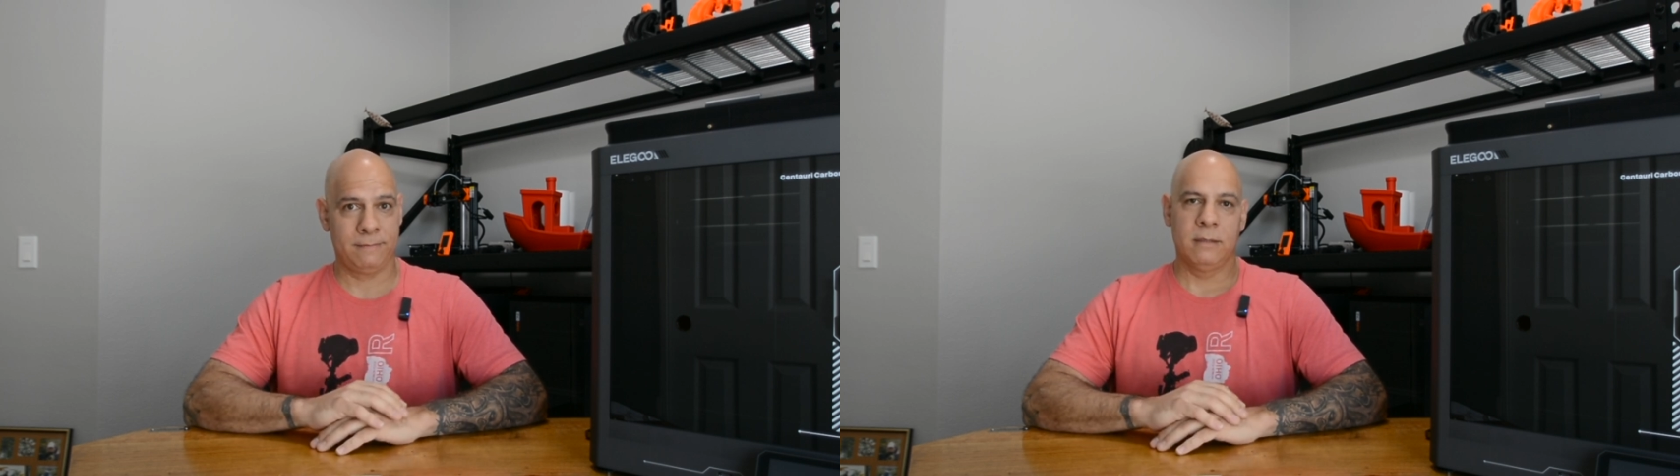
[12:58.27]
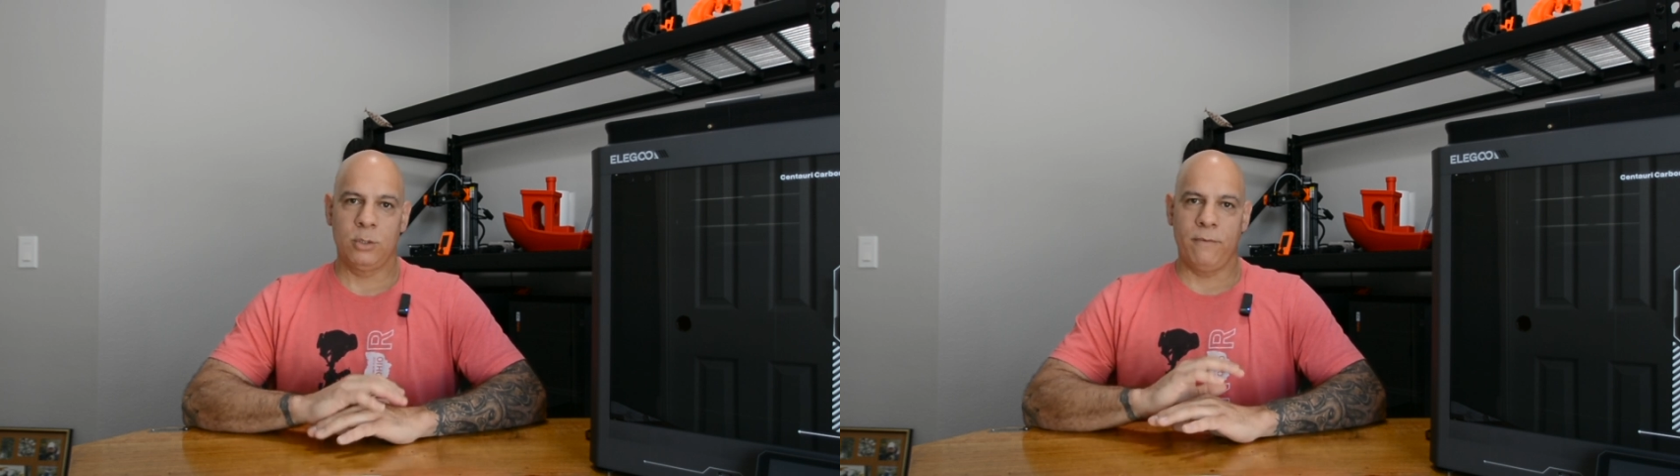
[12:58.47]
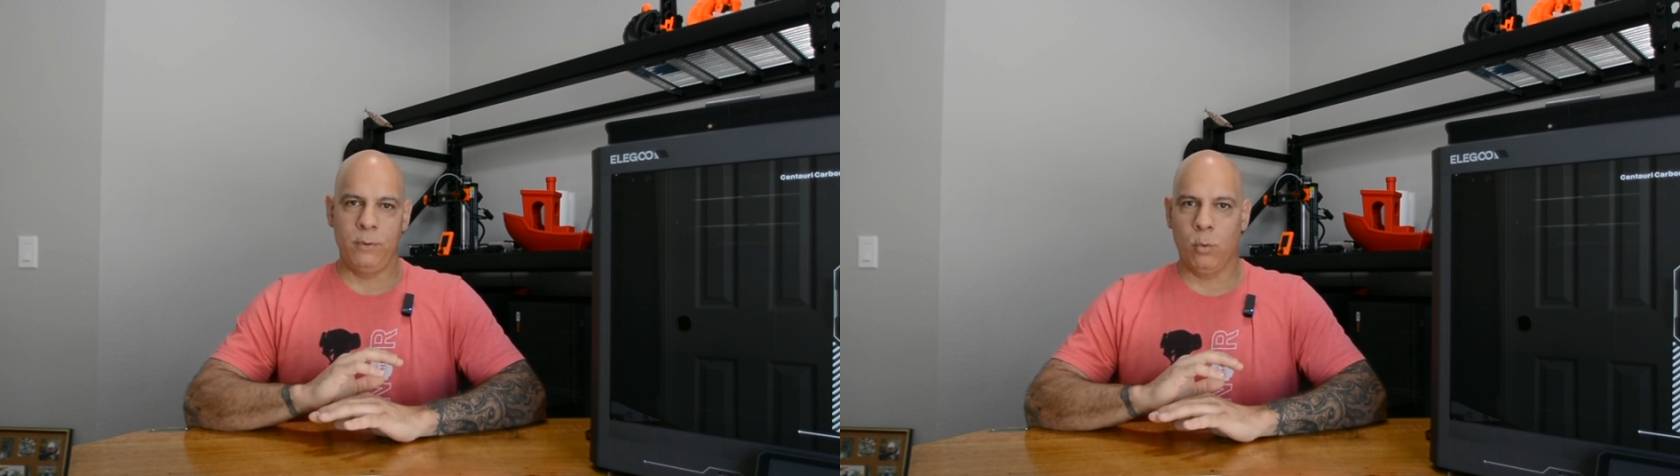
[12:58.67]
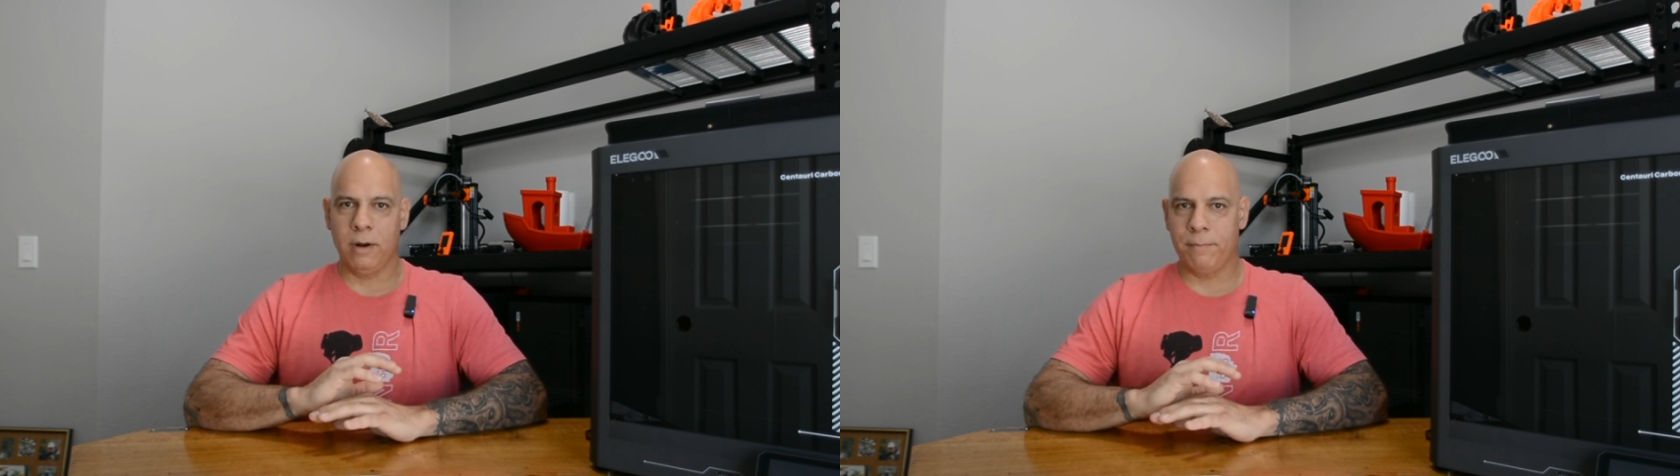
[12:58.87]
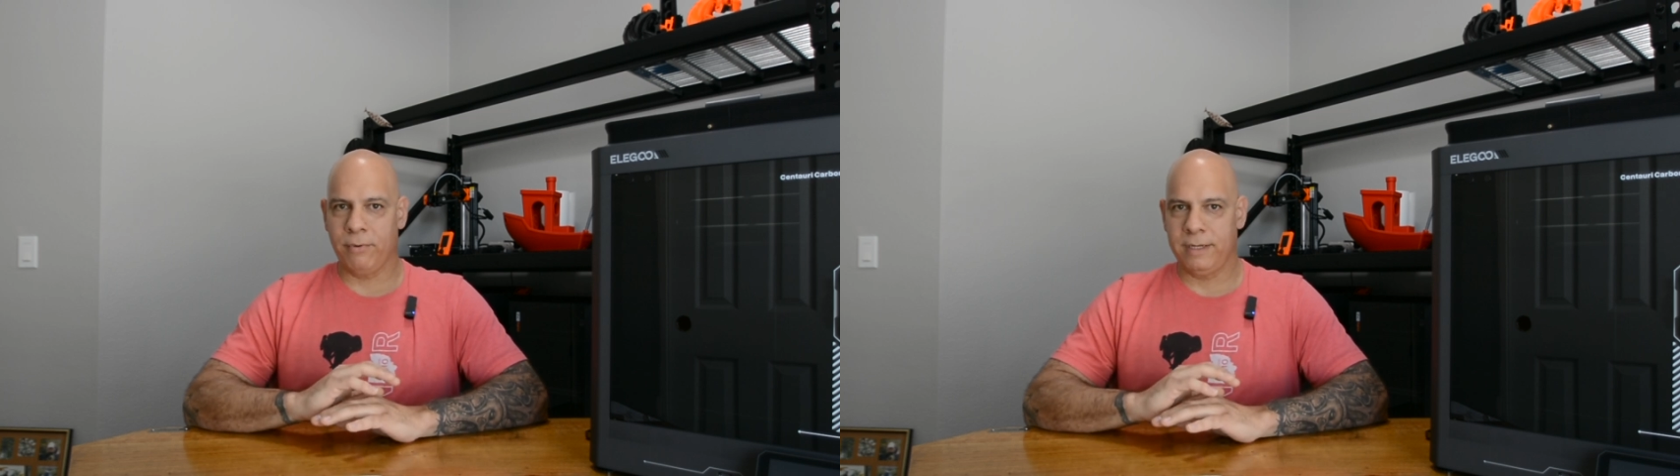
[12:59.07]
So if you
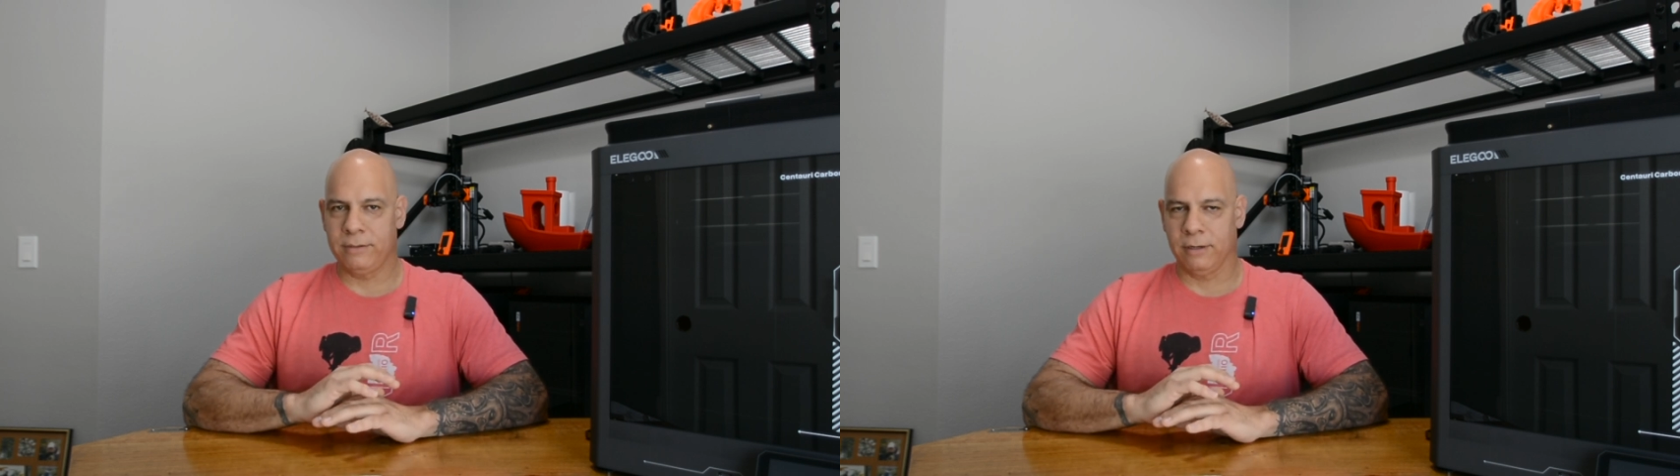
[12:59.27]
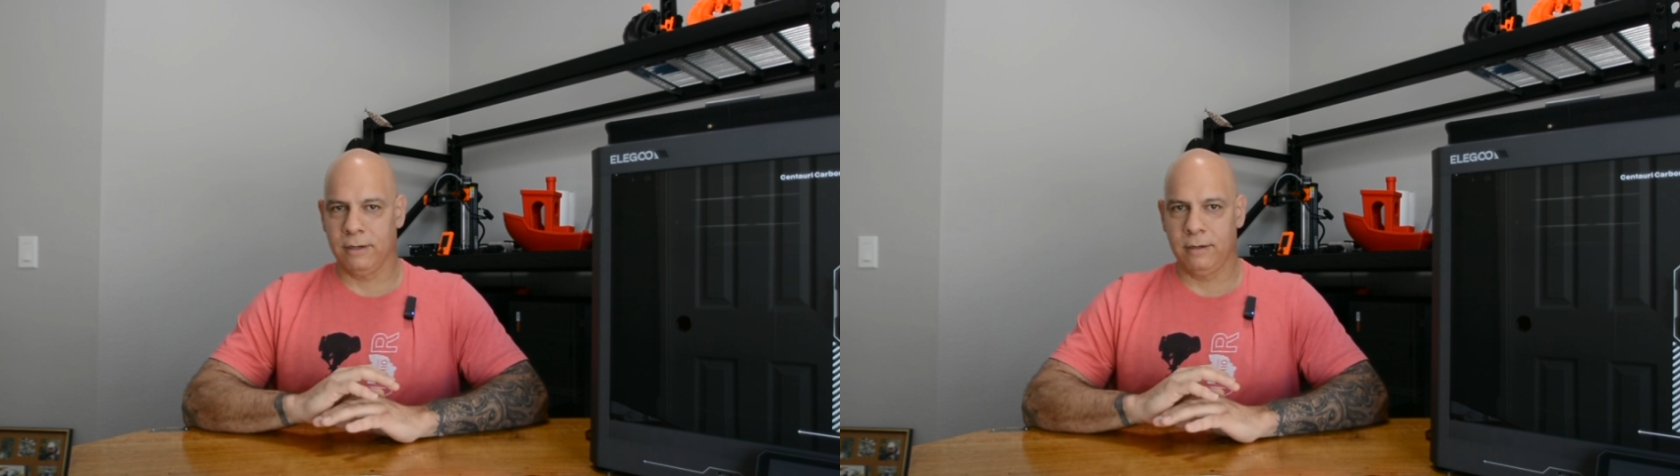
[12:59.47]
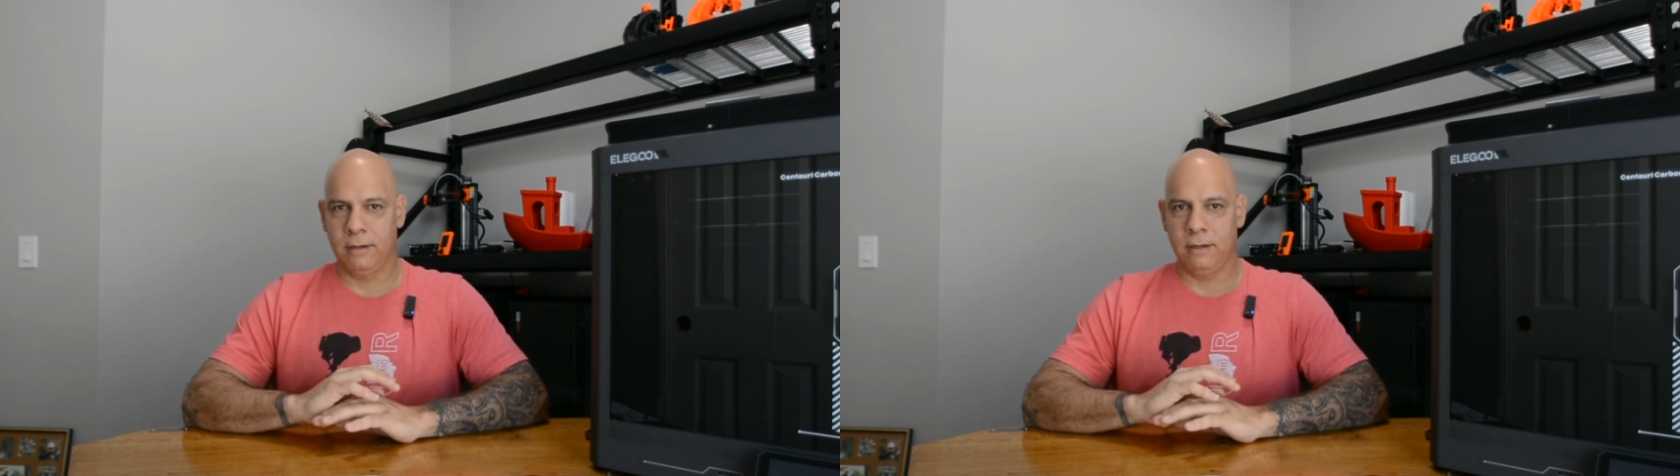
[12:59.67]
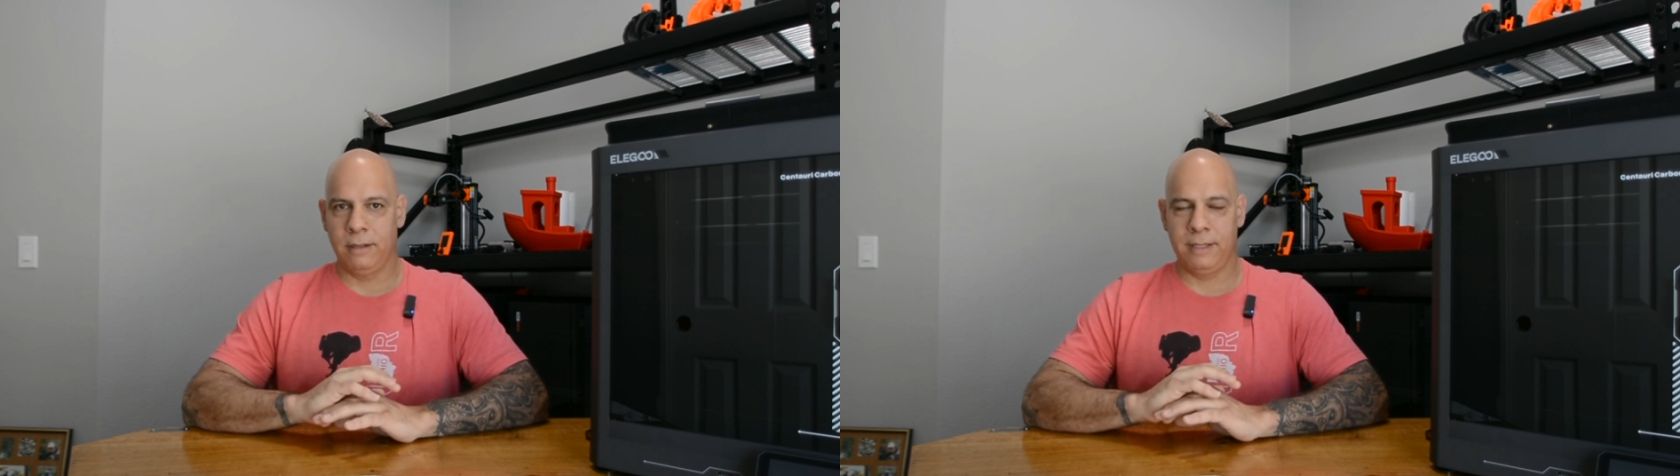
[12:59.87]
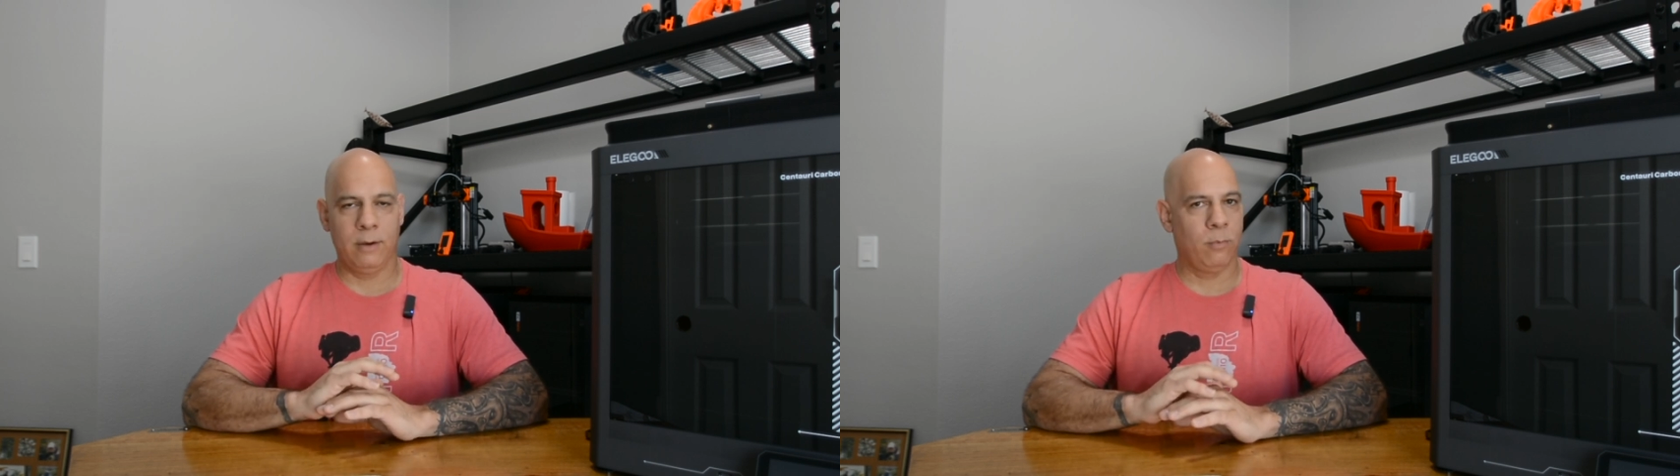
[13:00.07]
want a printer that